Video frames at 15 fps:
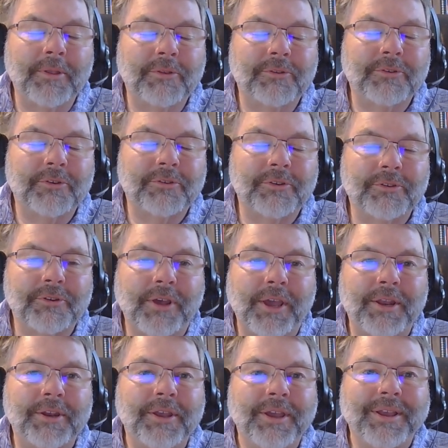This is just
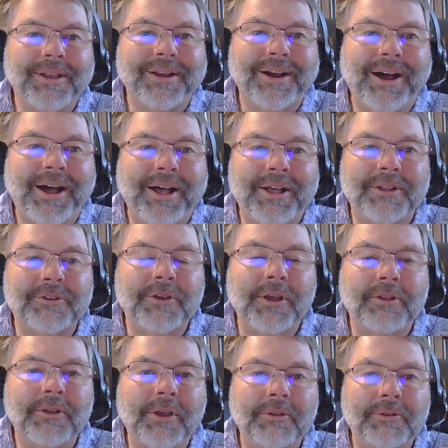designed
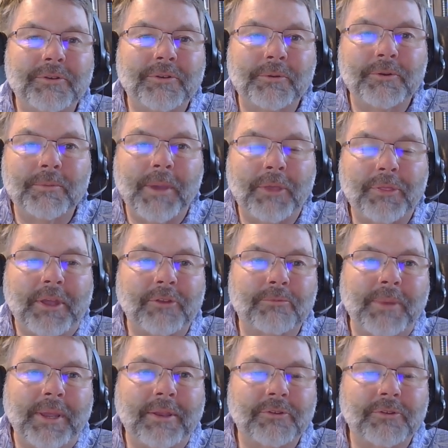to make things